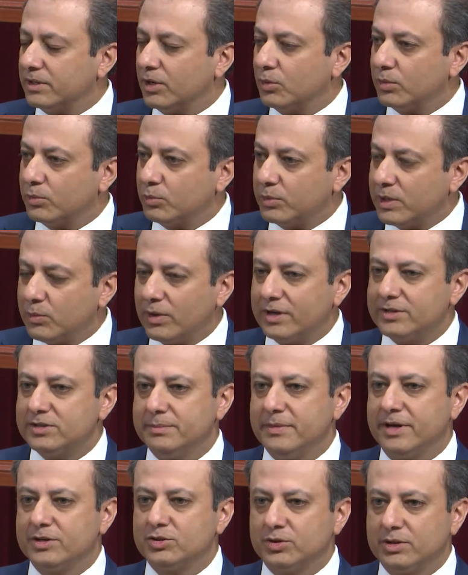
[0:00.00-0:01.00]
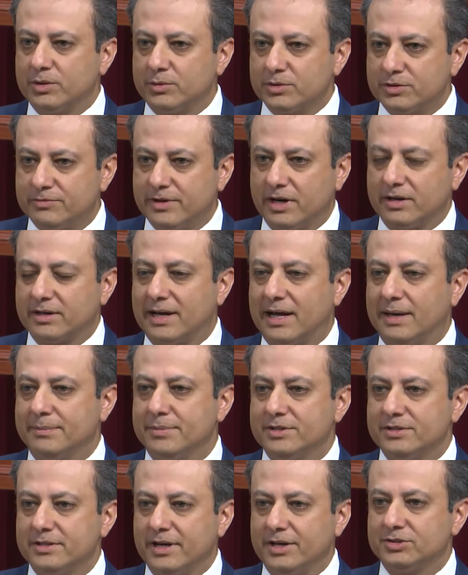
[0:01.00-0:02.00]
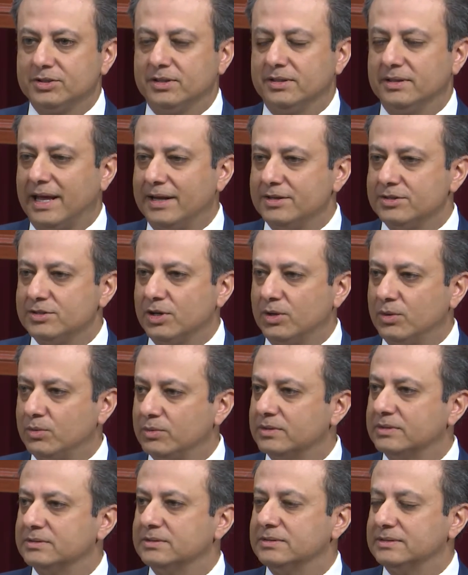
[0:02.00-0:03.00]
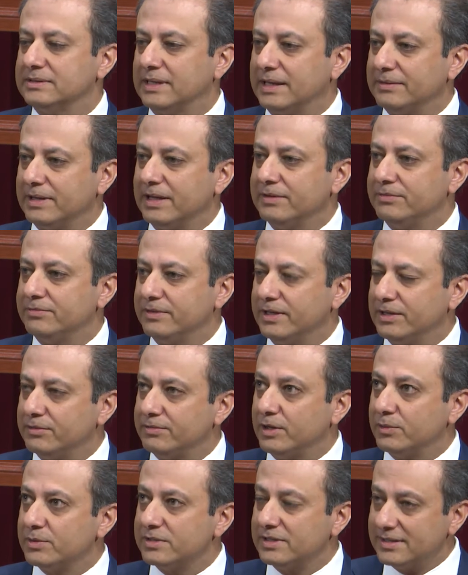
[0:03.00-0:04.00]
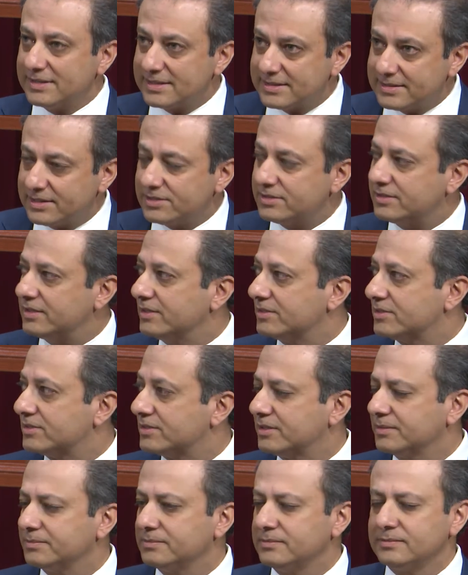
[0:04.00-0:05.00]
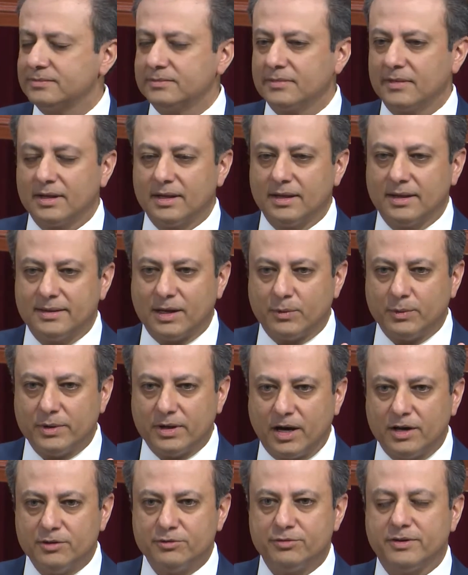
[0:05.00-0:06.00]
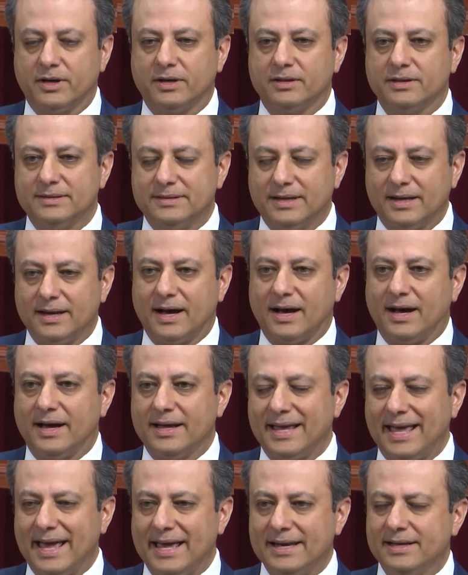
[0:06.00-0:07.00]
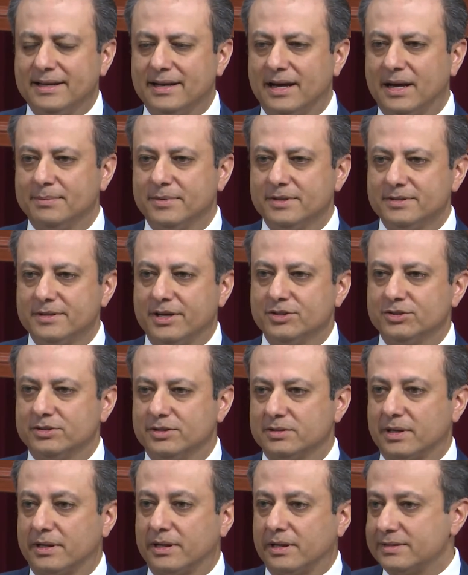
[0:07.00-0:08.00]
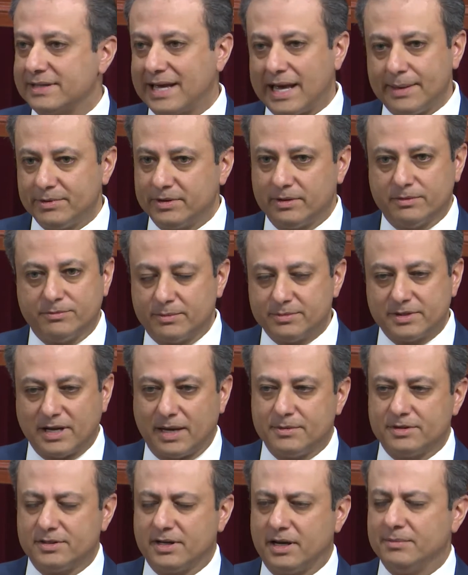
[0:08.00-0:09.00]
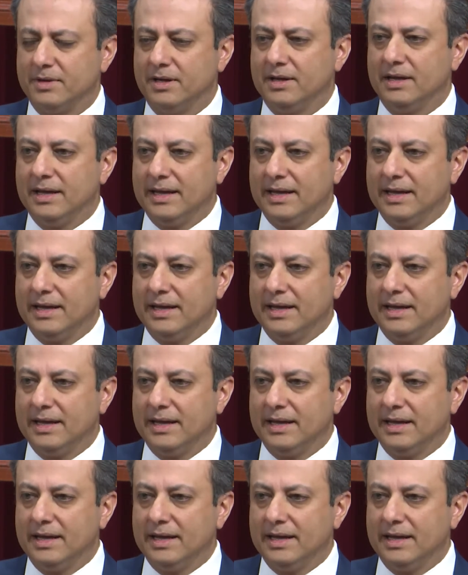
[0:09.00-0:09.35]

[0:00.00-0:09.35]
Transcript: You know, we wanted to make sure there was fair compensation. And so if, if, if there was an insistence that we unfairly deny any compensation to someone, and this happened from time to time,